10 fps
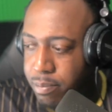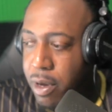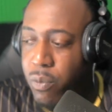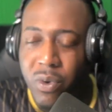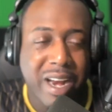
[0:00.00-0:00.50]

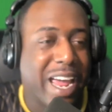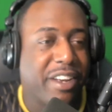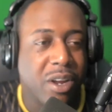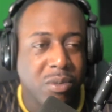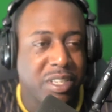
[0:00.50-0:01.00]
But what I
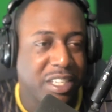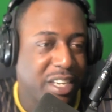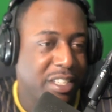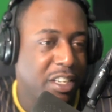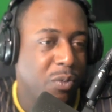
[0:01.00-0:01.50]
don't
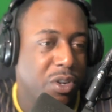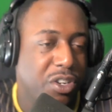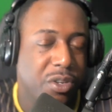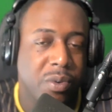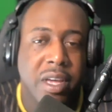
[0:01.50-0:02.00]
suggest
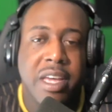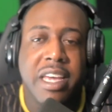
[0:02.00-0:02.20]
anyone do